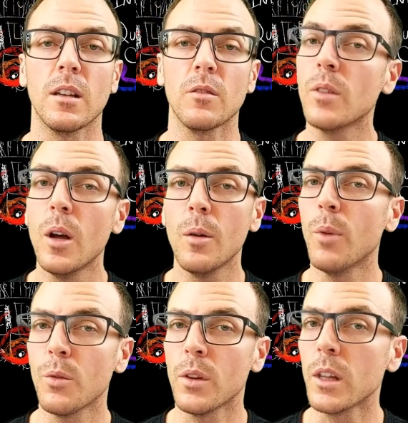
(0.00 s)
both of
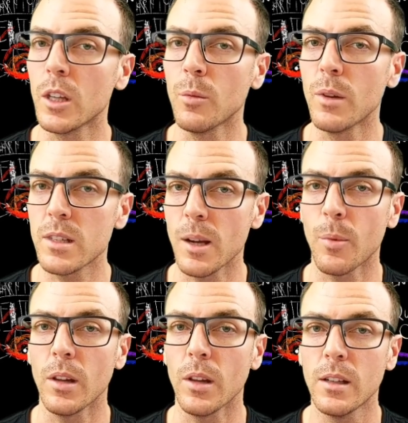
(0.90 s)
the qubits
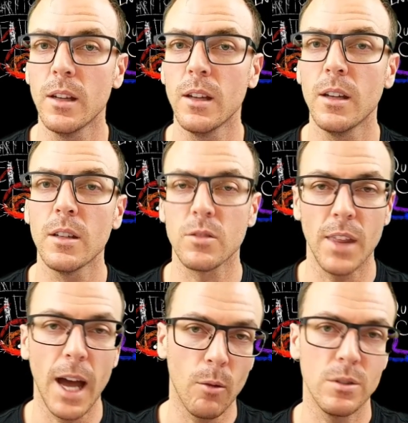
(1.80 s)
separately? So
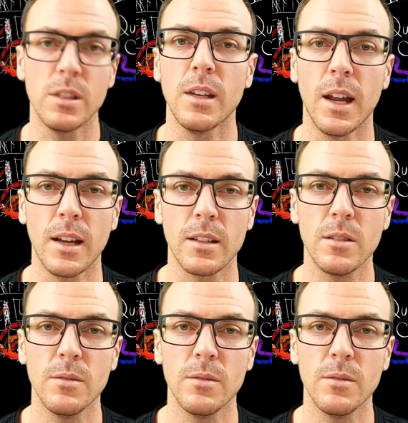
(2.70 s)
that we'll see next.